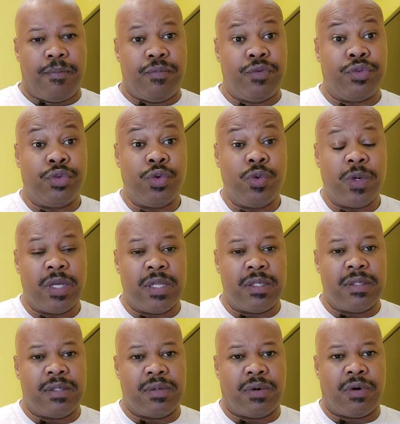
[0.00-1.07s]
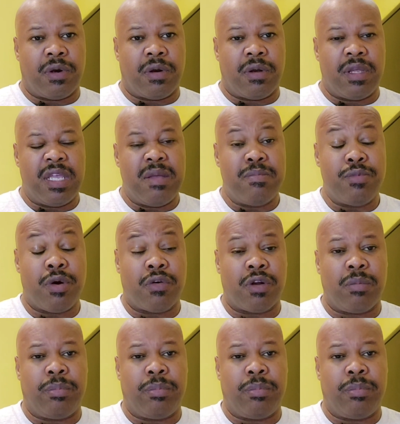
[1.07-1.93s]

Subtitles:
doings or immoral